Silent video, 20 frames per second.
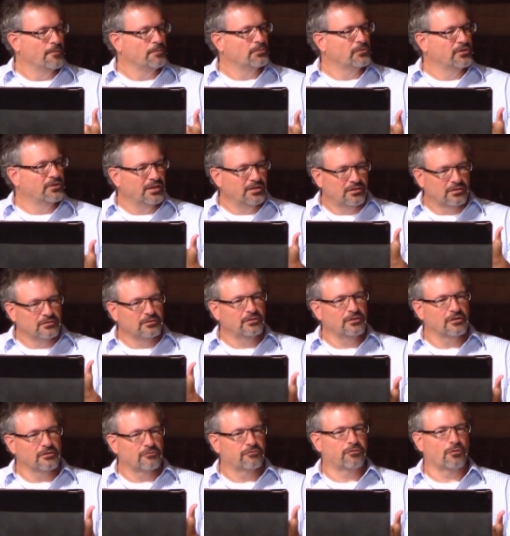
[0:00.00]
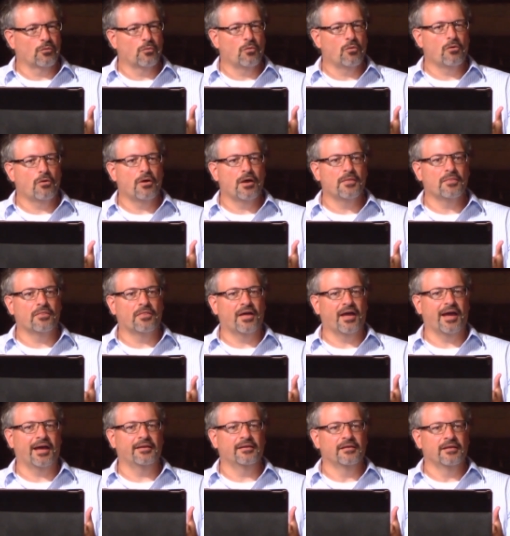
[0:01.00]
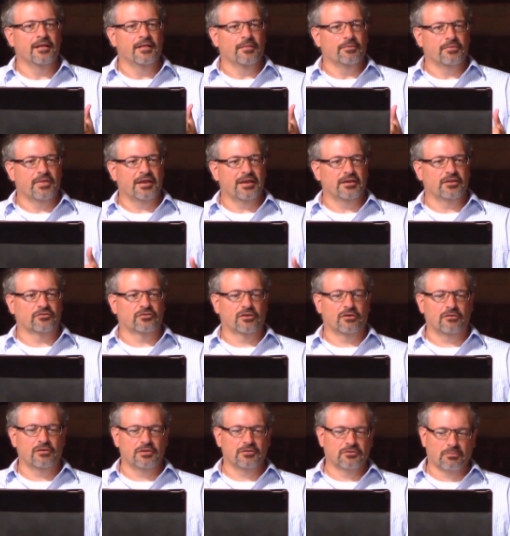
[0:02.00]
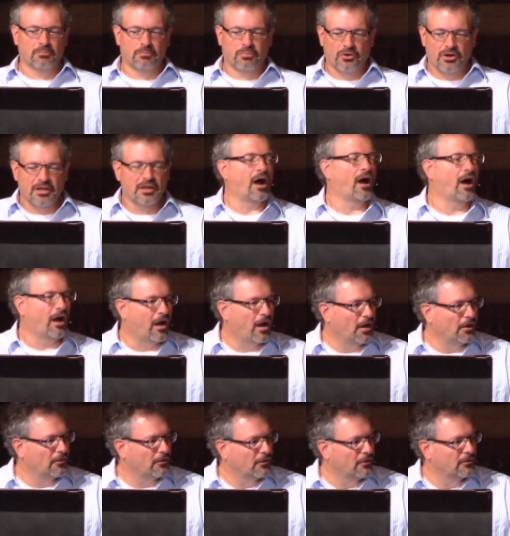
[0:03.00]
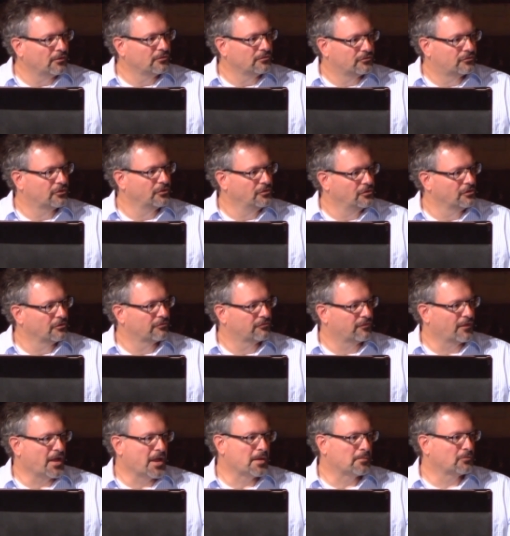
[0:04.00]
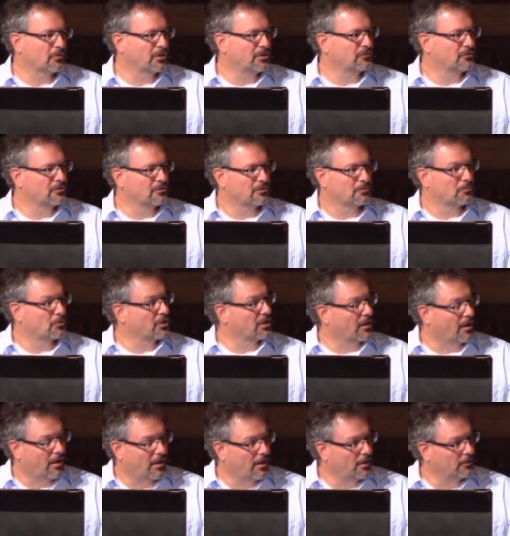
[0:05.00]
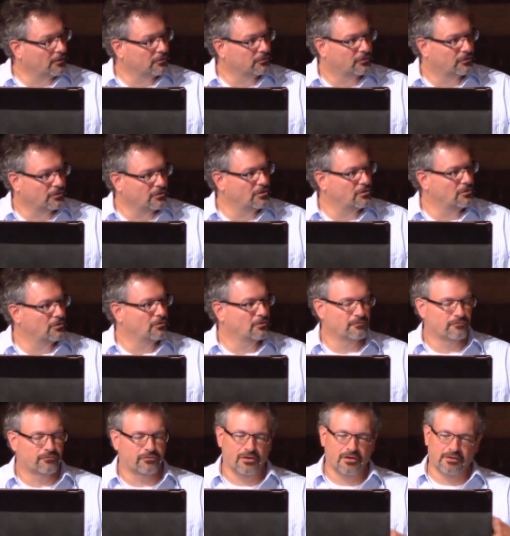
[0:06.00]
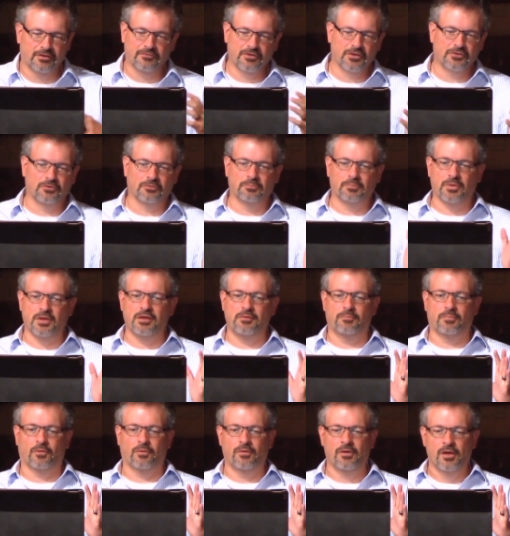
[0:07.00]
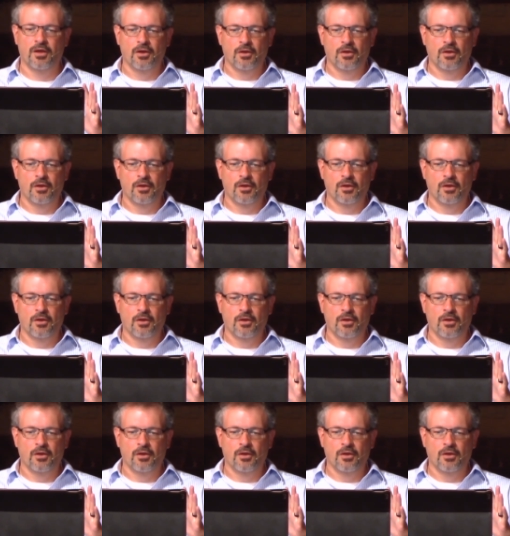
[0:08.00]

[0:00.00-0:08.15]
You need to look for one that is going to bring honor to your family, is going to bring honor to you in front of other people,